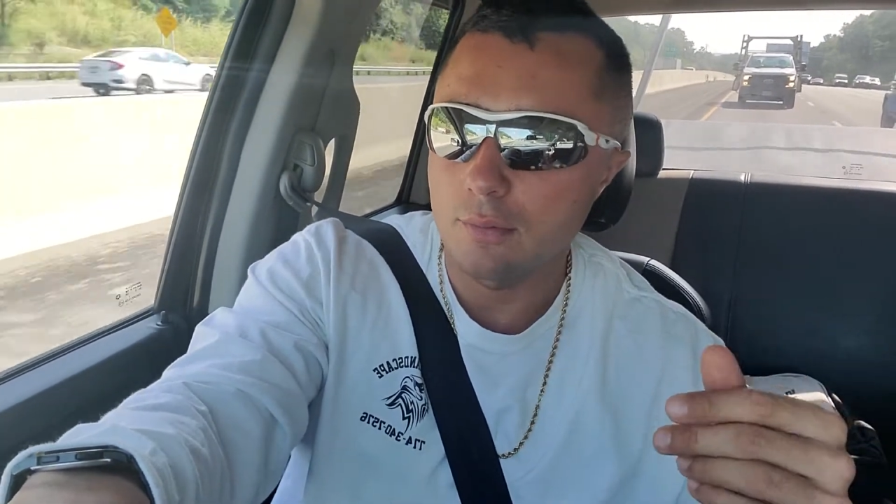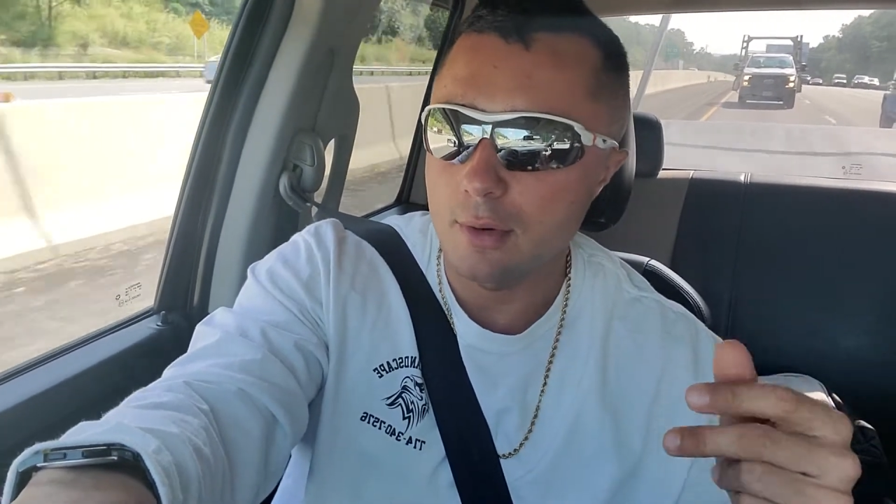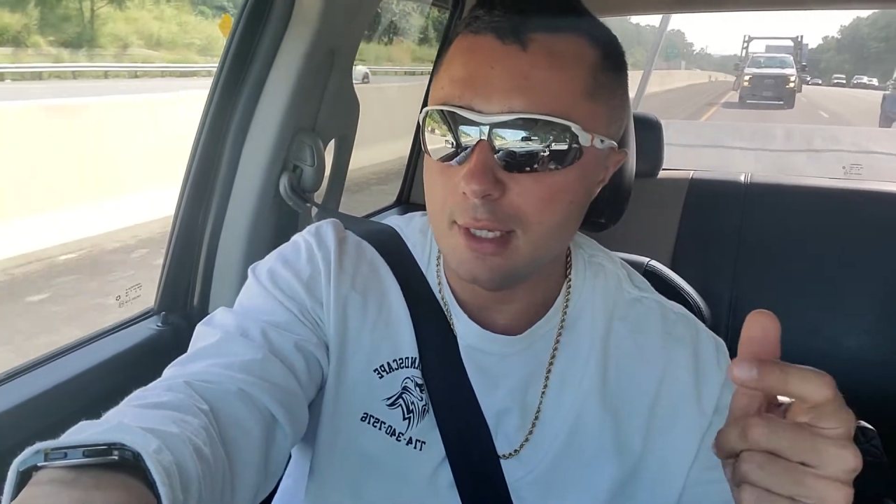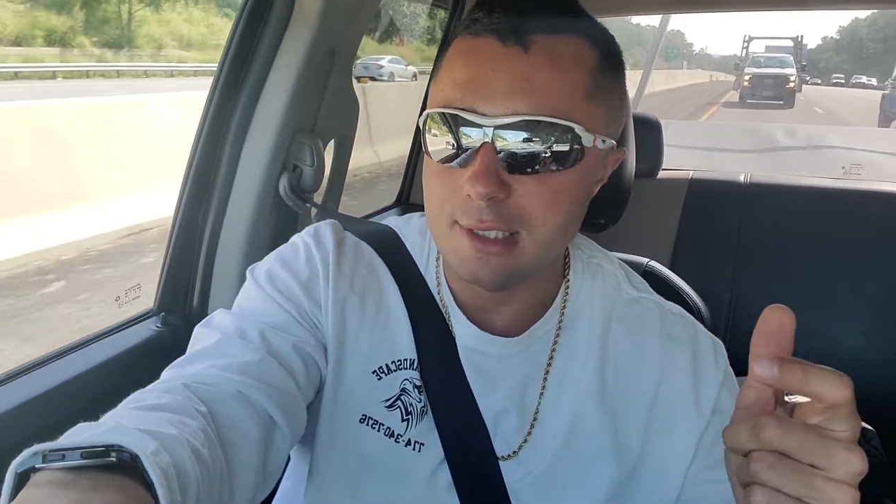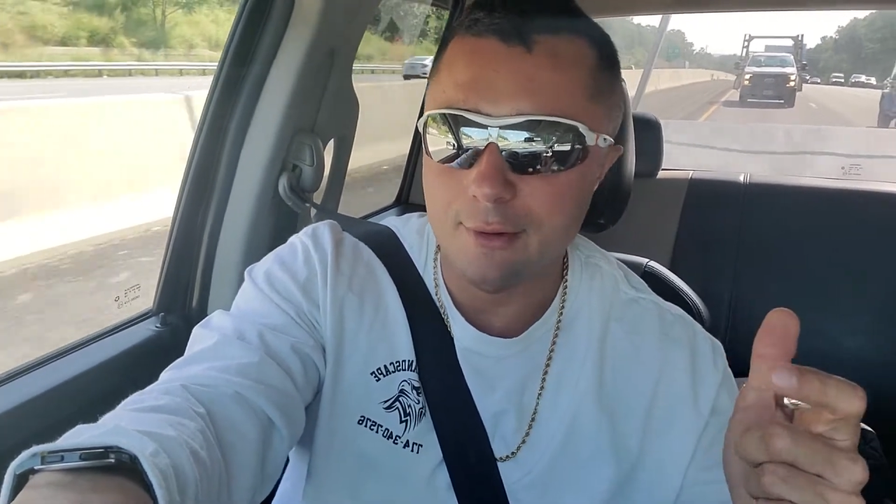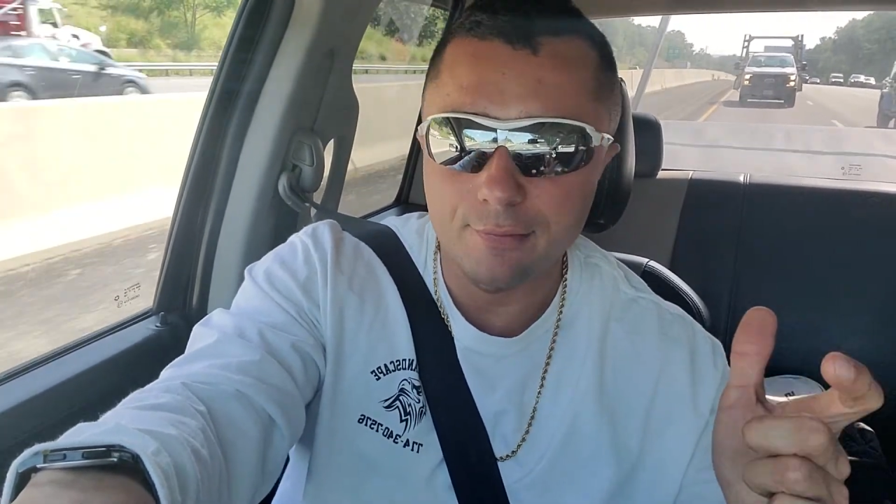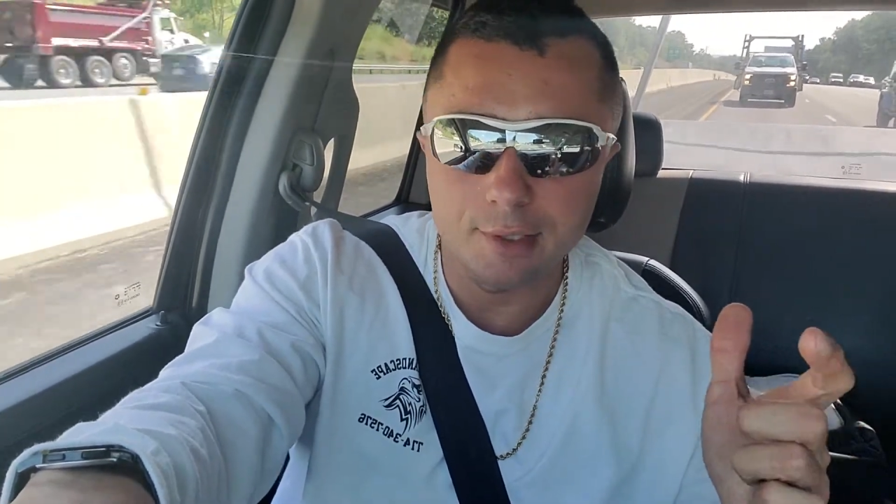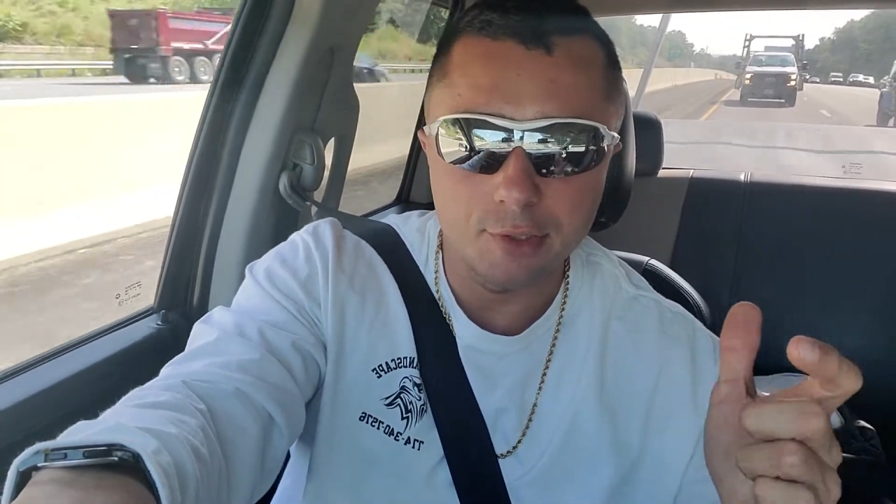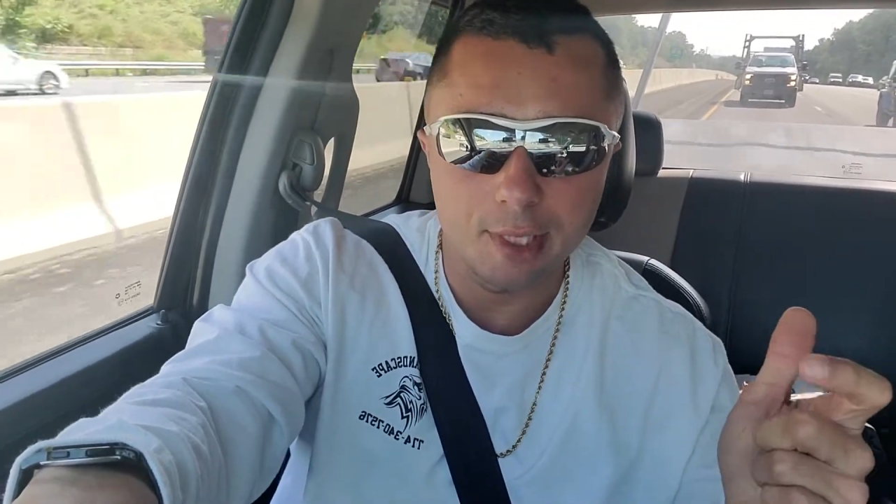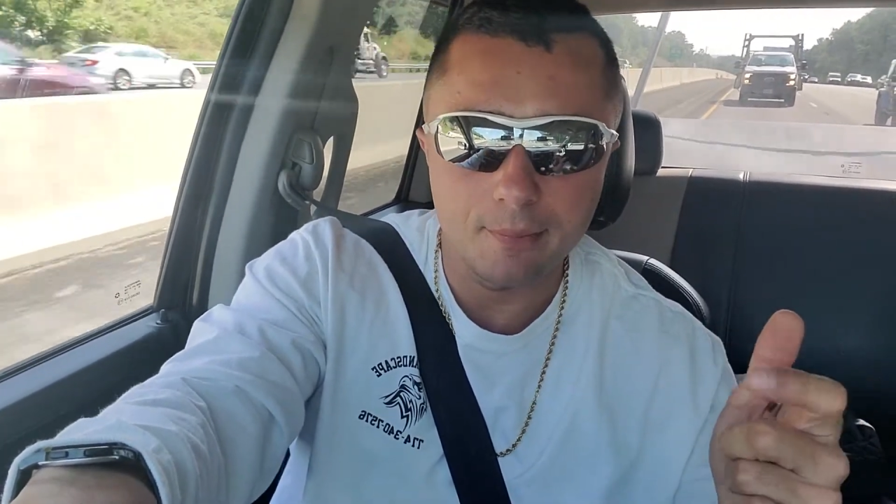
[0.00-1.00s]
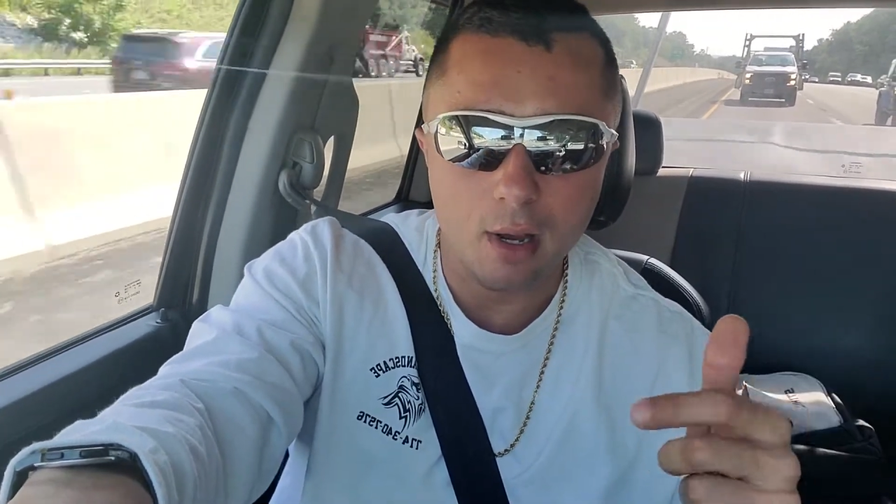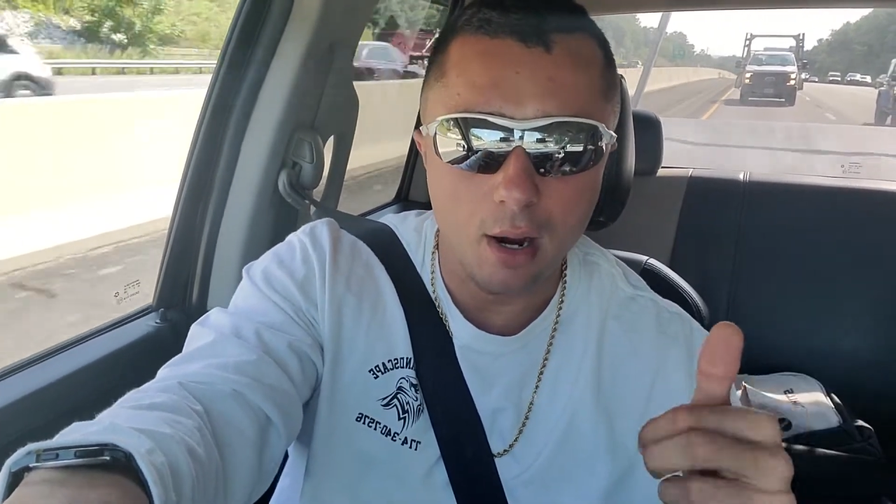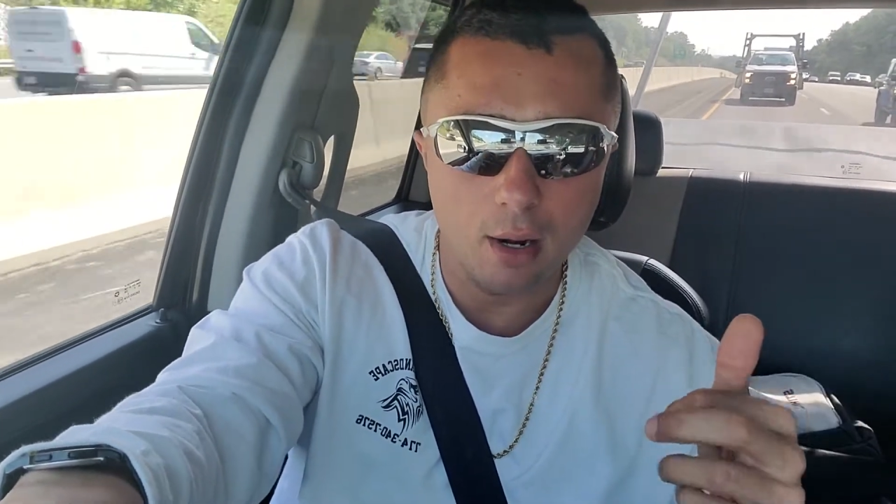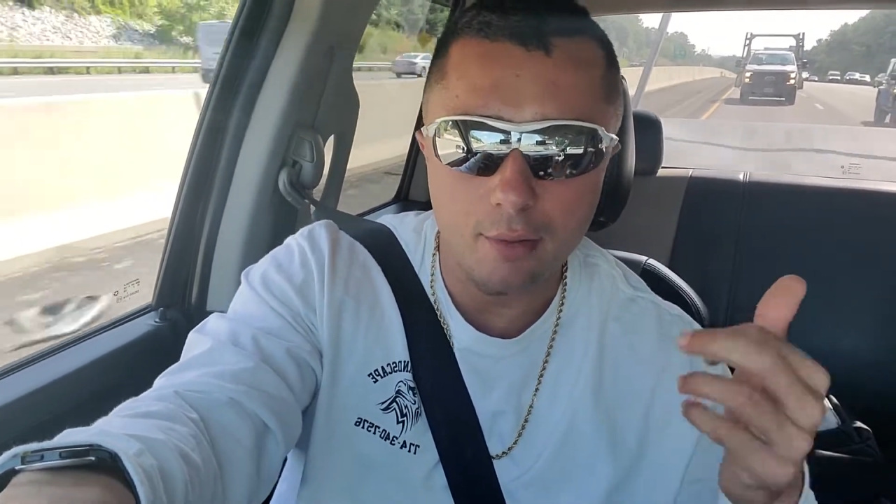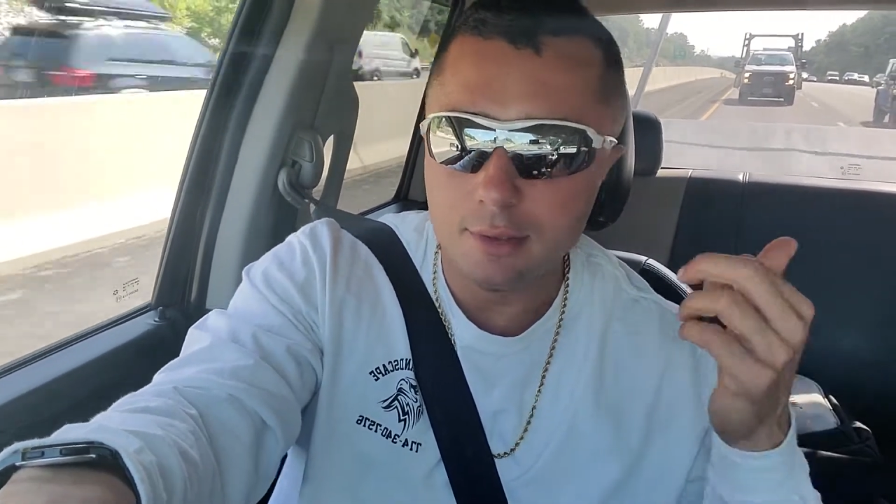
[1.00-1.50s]
relatively cheap
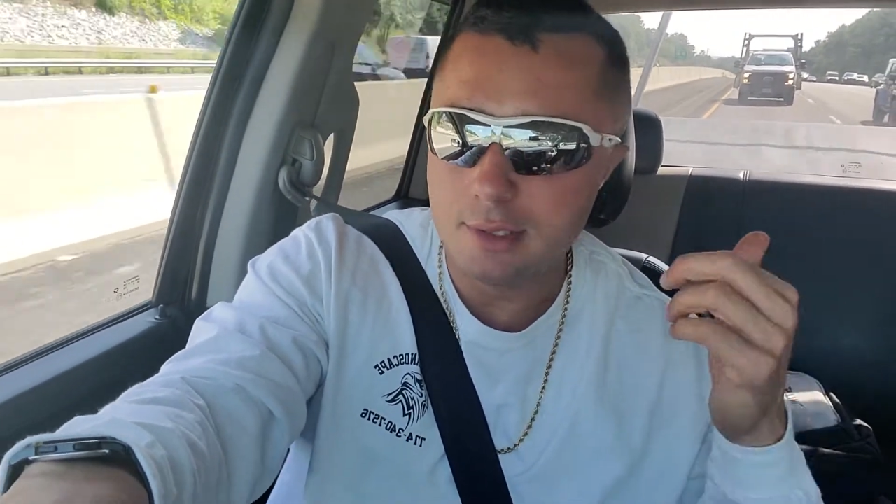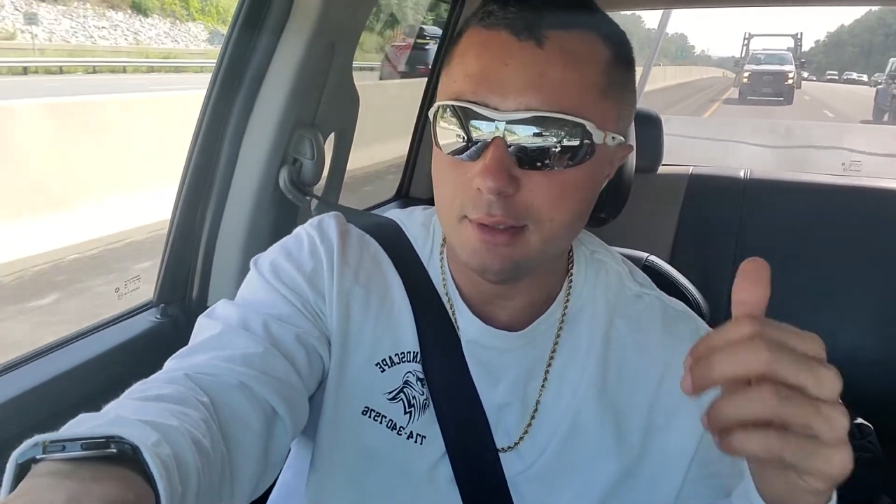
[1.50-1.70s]
cars.